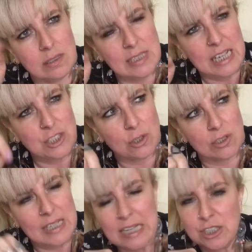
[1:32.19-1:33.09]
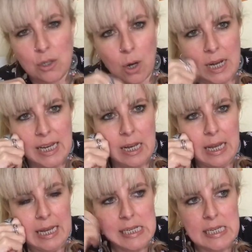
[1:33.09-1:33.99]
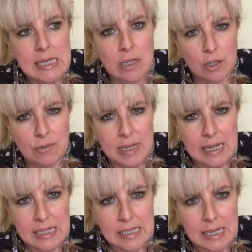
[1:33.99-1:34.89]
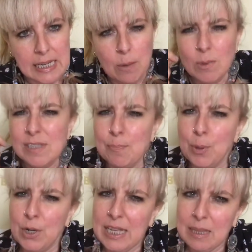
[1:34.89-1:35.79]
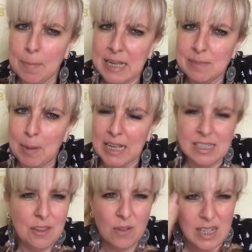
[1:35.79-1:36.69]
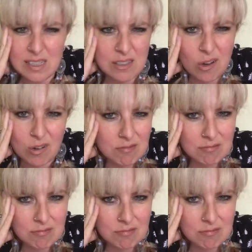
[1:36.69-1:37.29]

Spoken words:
dash dot dash dot, and it didn't look realistic. It wasn't put in the best place, and I thought that's not